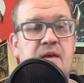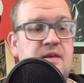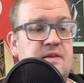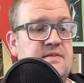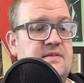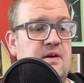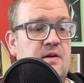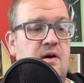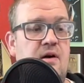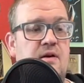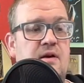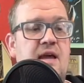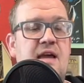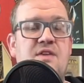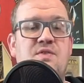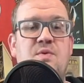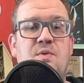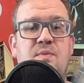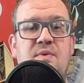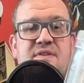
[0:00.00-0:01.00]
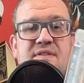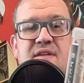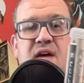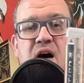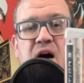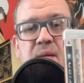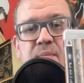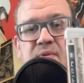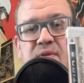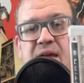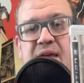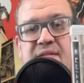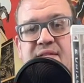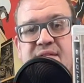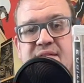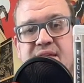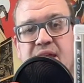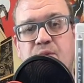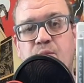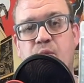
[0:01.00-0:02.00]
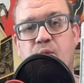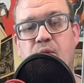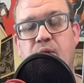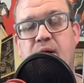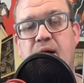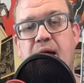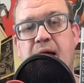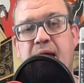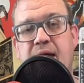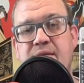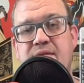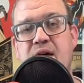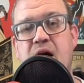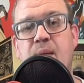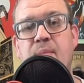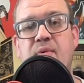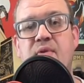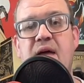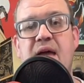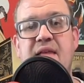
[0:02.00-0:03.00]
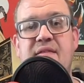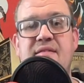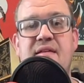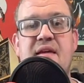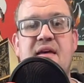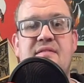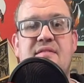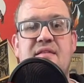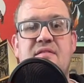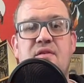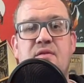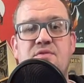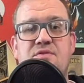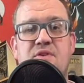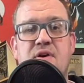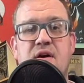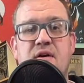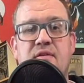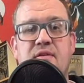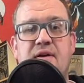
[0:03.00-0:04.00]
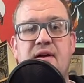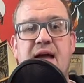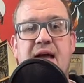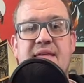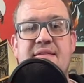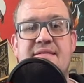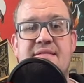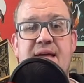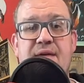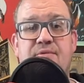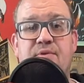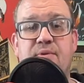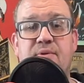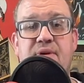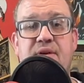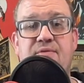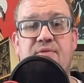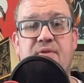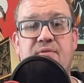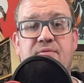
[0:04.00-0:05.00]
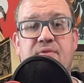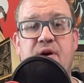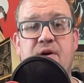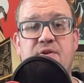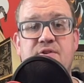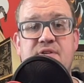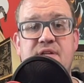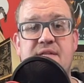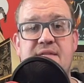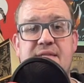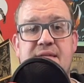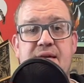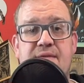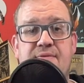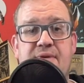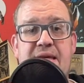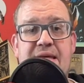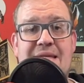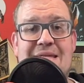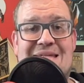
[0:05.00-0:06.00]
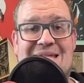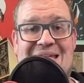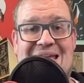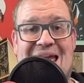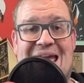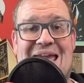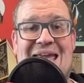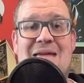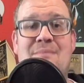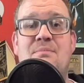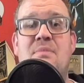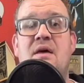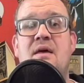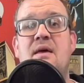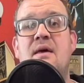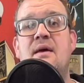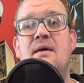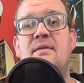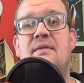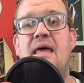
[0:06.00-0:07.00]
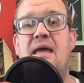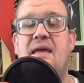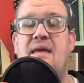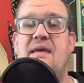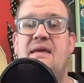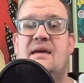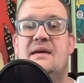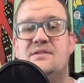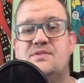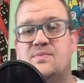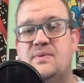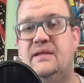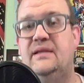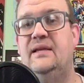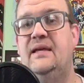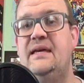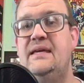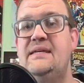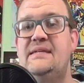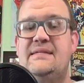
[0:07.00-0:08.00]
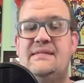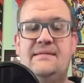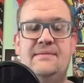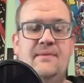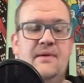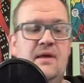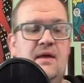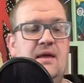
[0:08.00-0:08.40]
So our next one was Tom Clancy's End War. And Tom Clancy, as I told you earlier, has several different versions of each game that he has released.